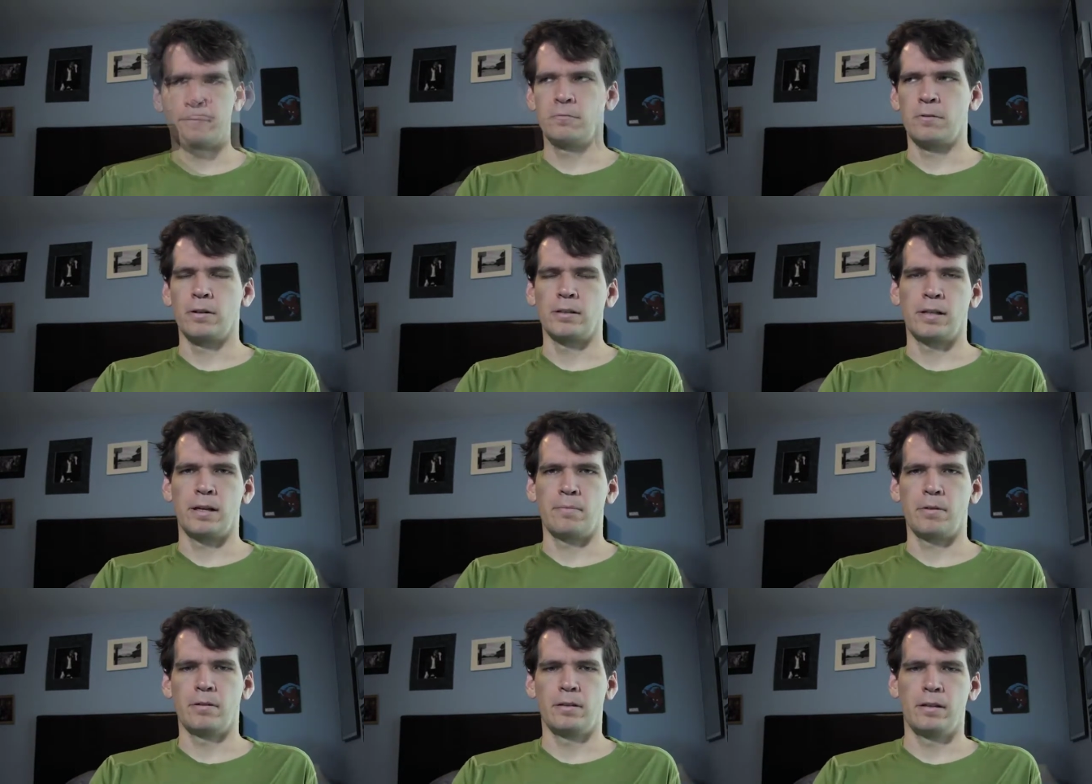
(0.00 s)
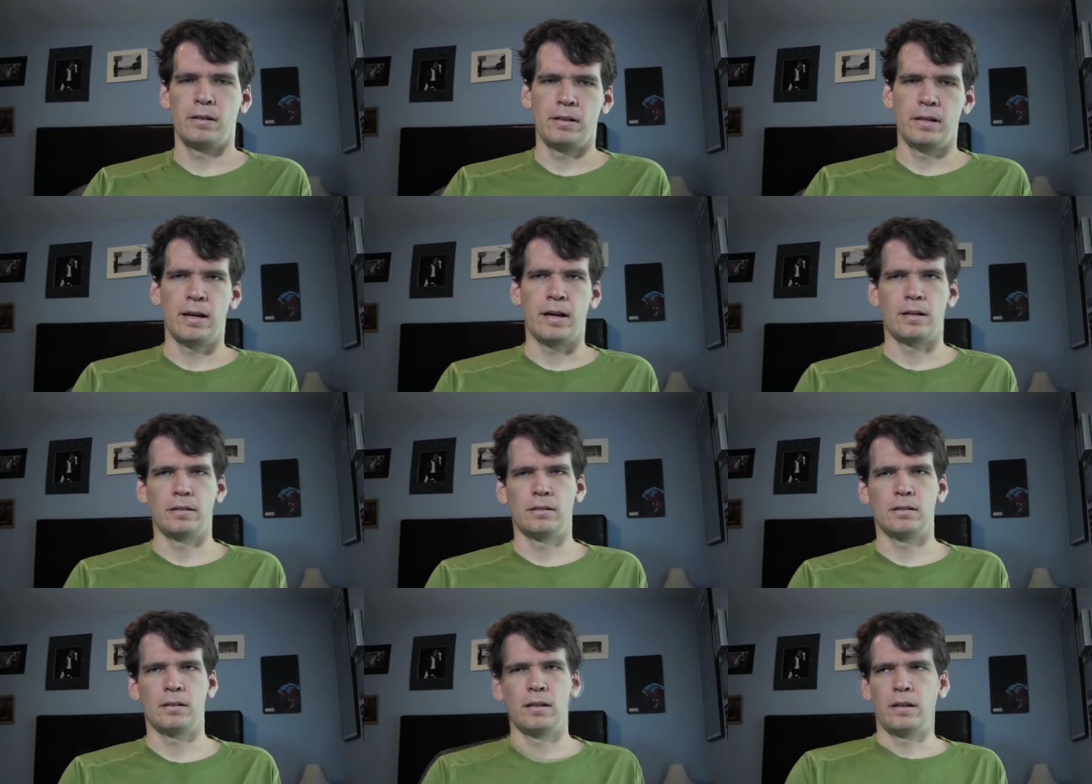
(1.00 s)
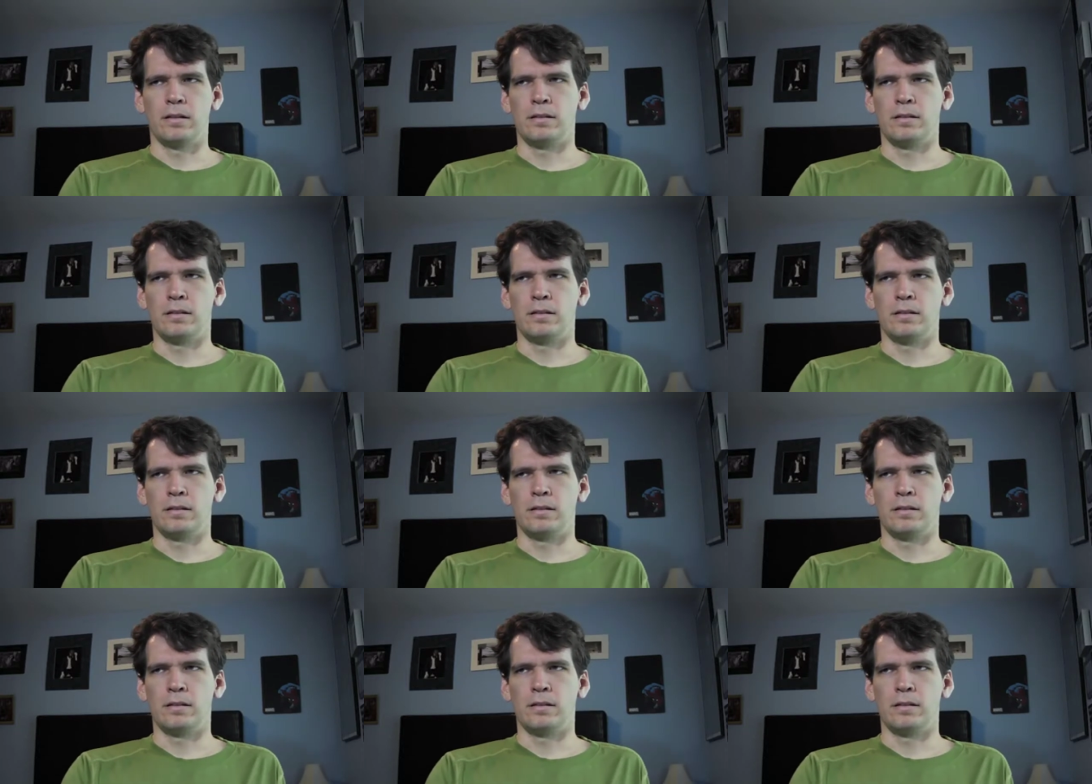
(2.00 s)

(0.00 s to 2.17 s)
For example, he has a